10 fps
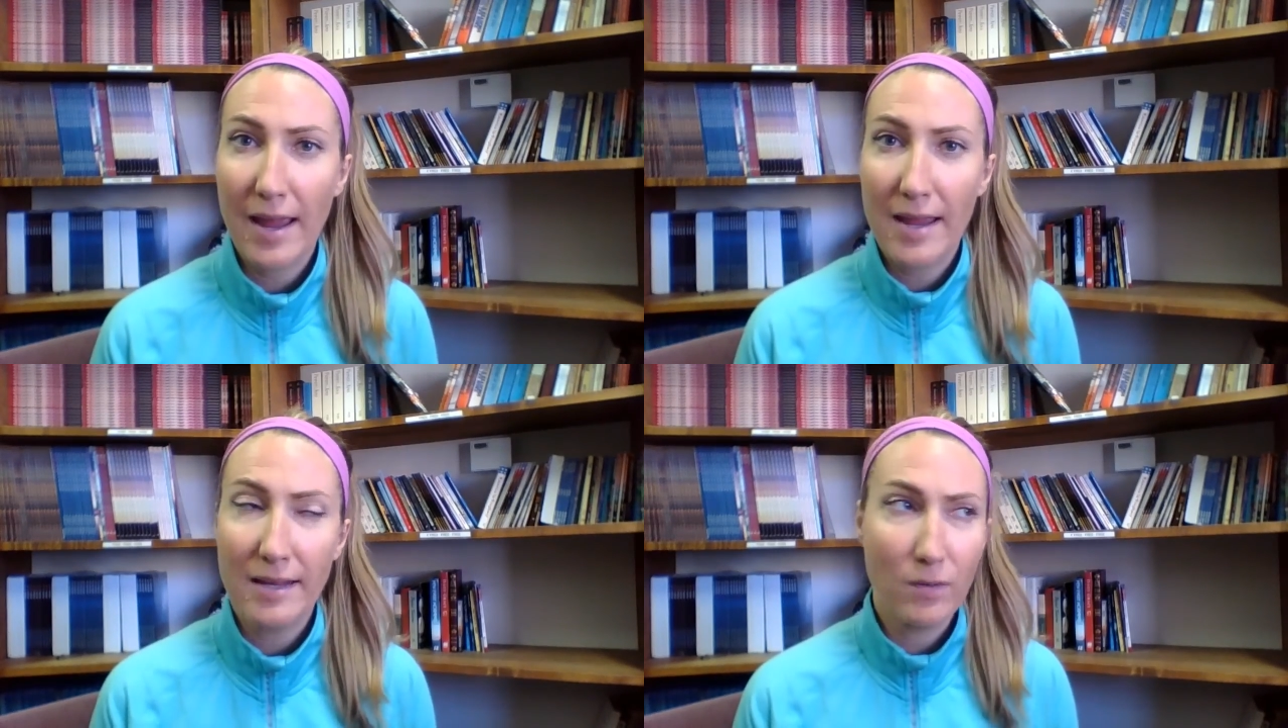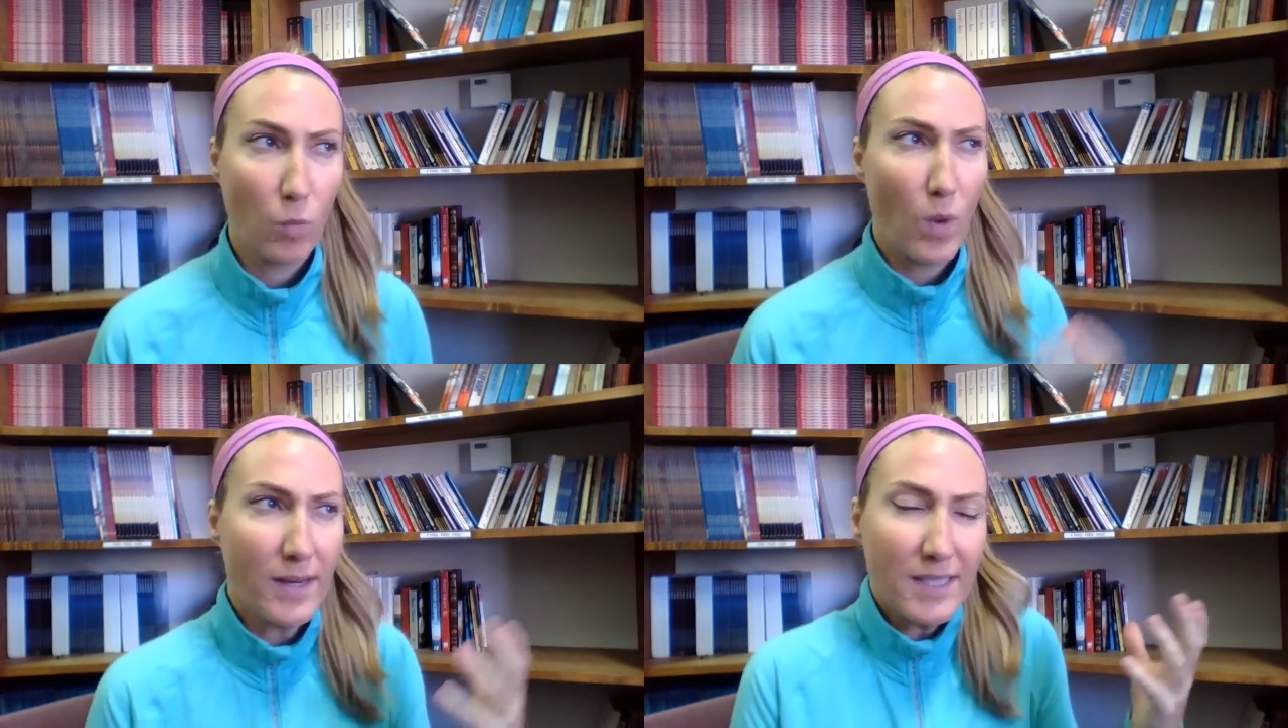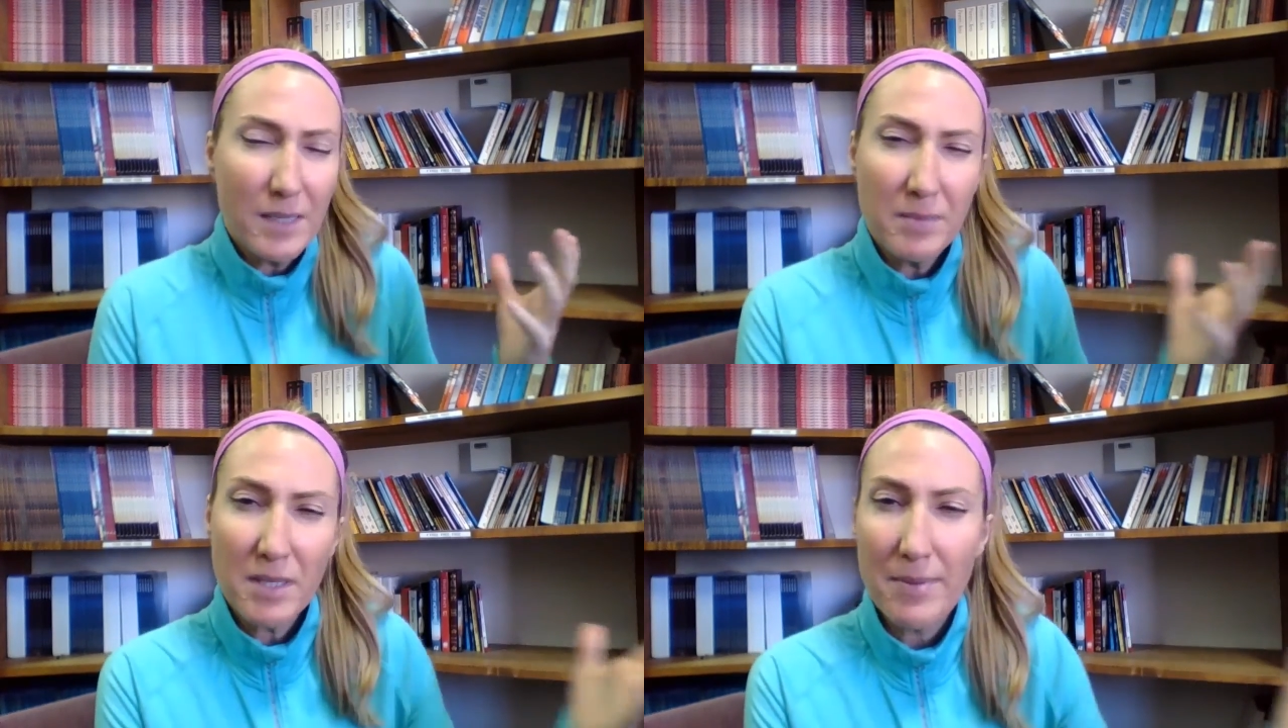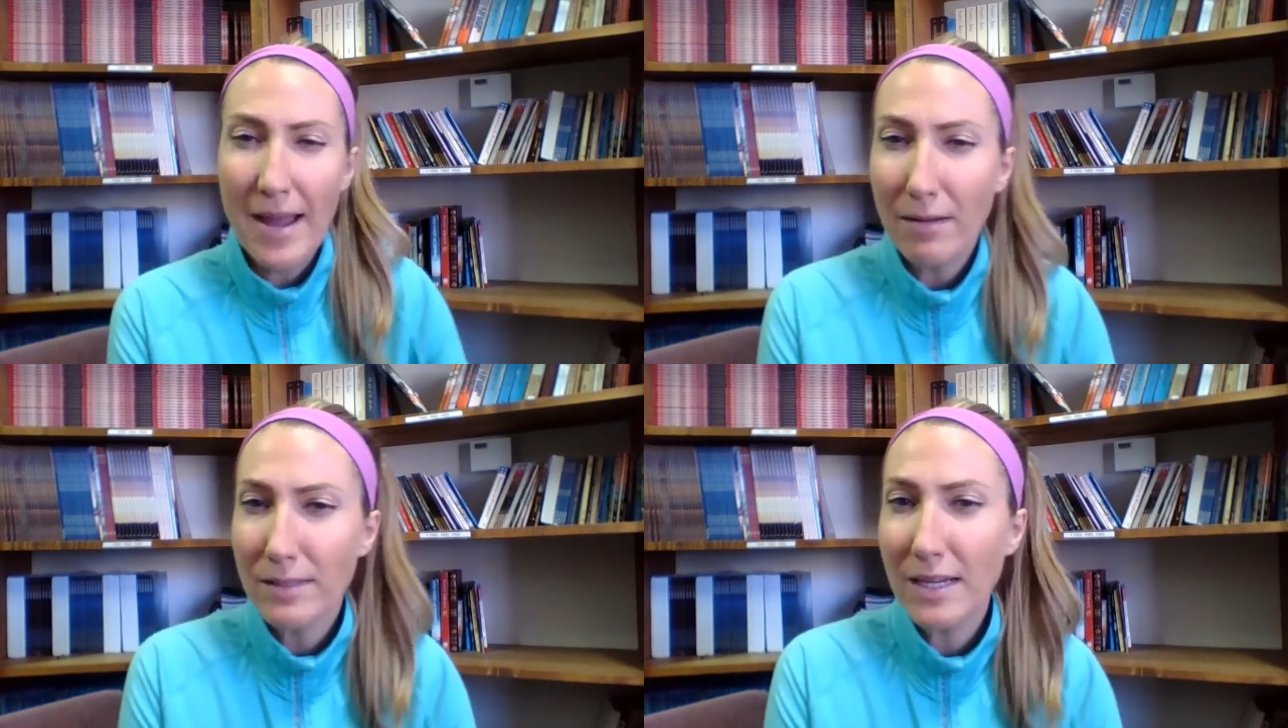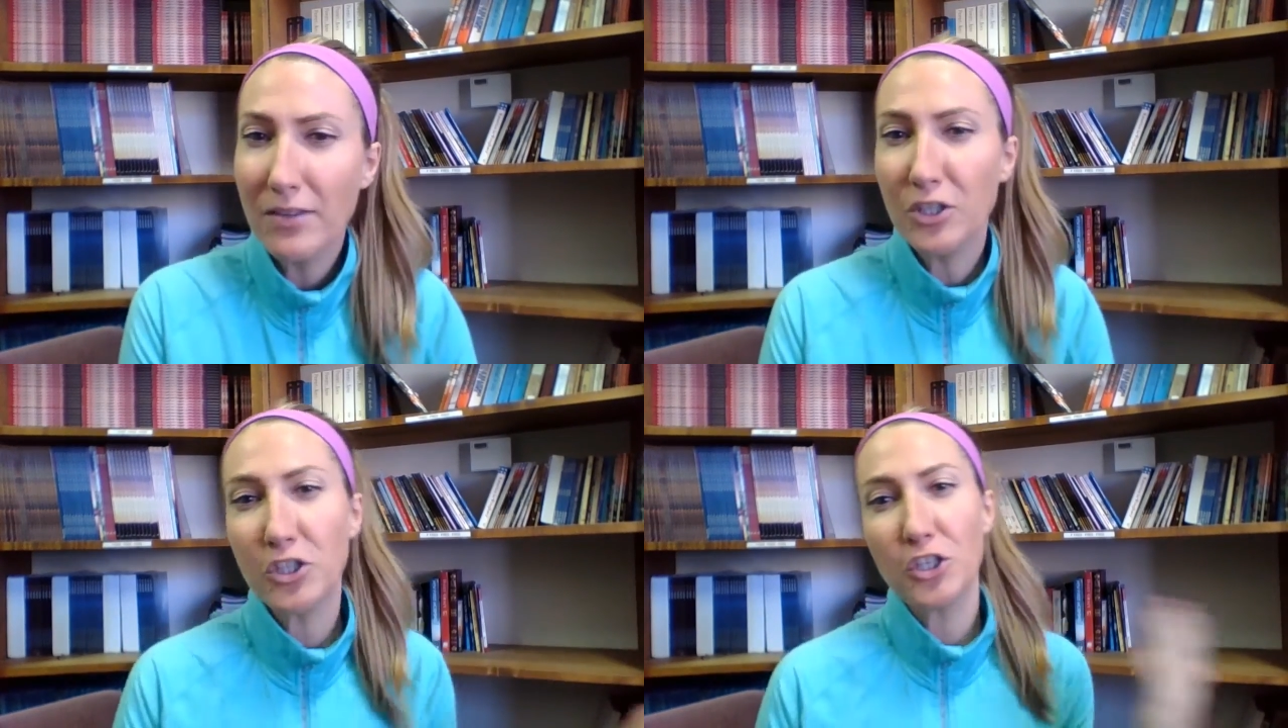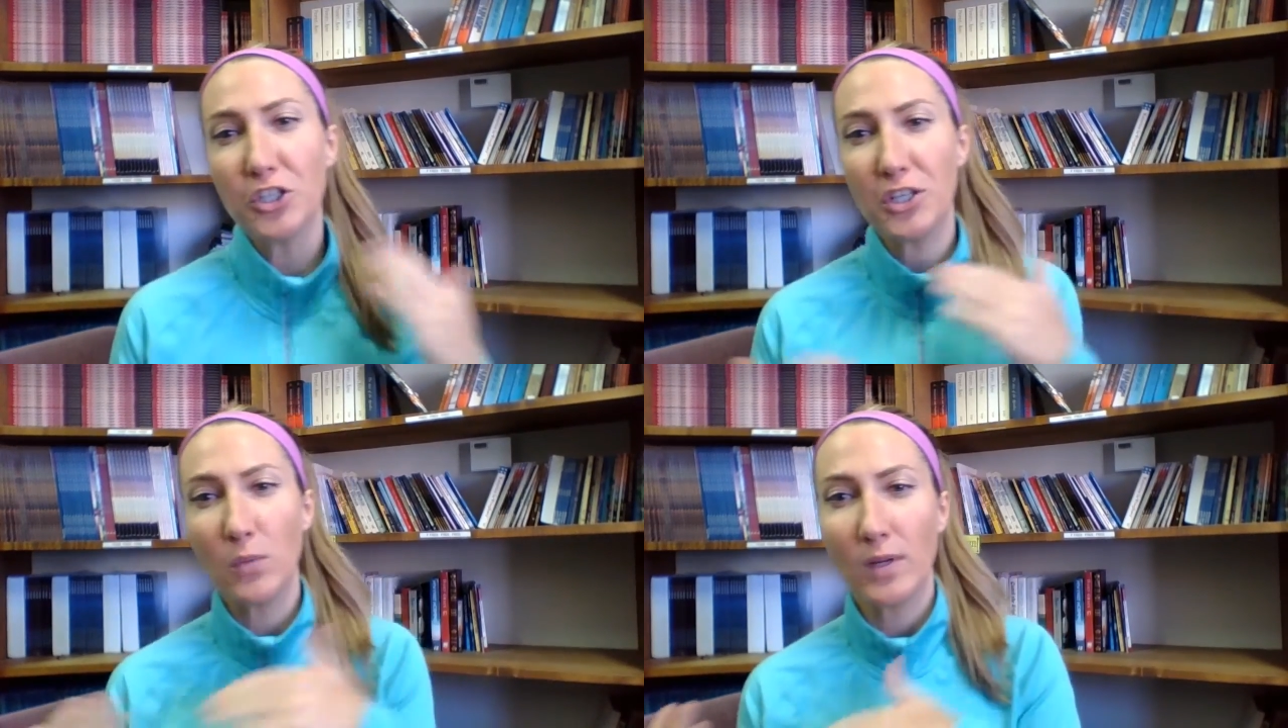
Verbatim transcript: and one seems to be outside the church